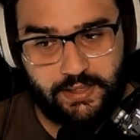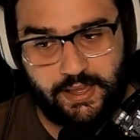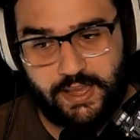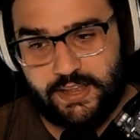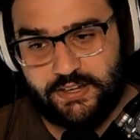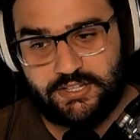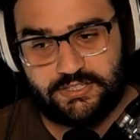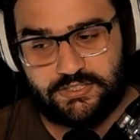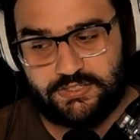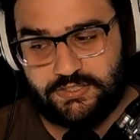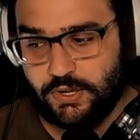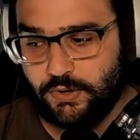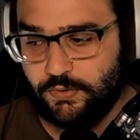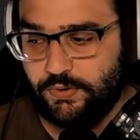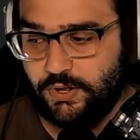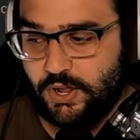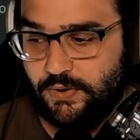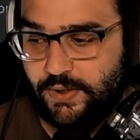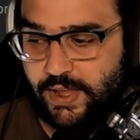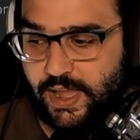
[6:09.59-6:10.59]
I just don't
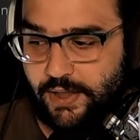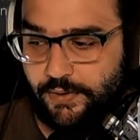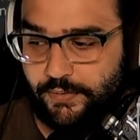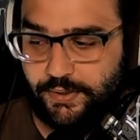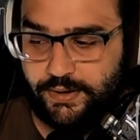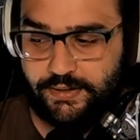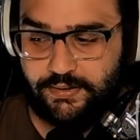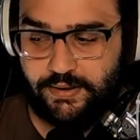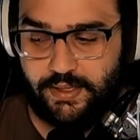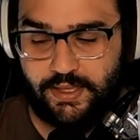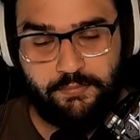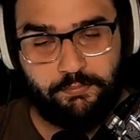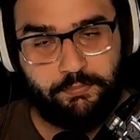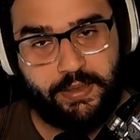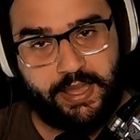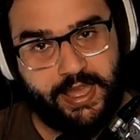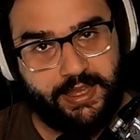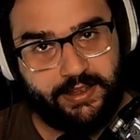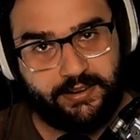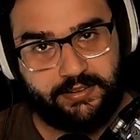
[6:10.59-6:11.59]
know how it
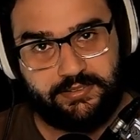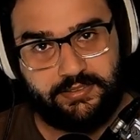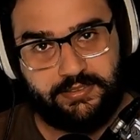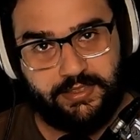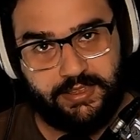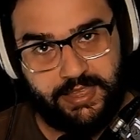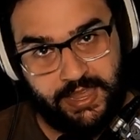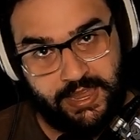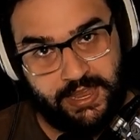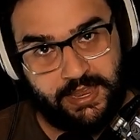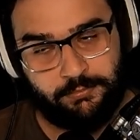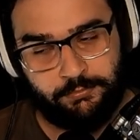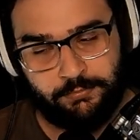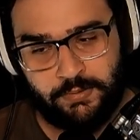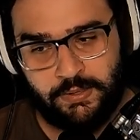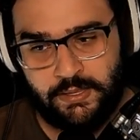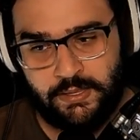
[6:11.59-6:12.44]
impacts the game.